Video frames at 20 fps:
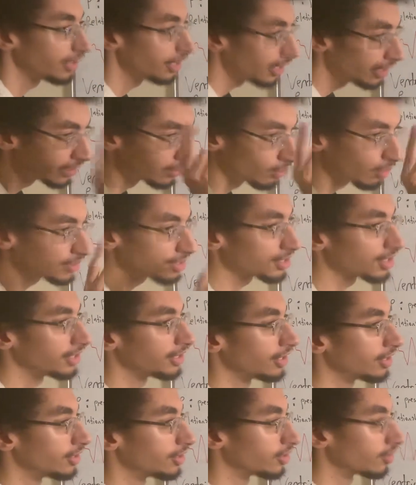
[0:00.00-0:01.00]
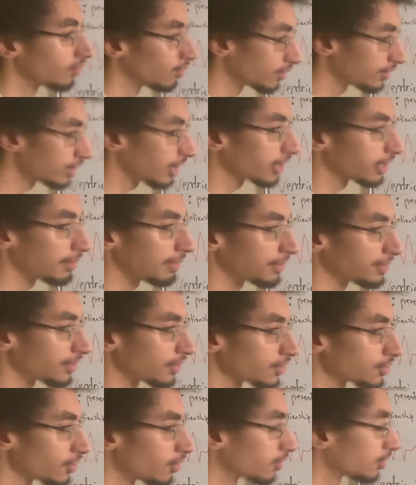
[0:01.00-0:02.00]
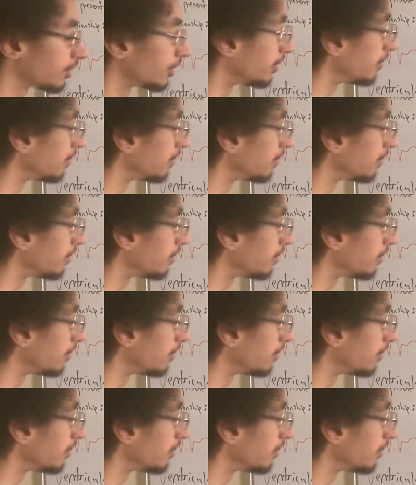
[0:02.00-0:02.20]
in one scenario. We'll talk about that shortly.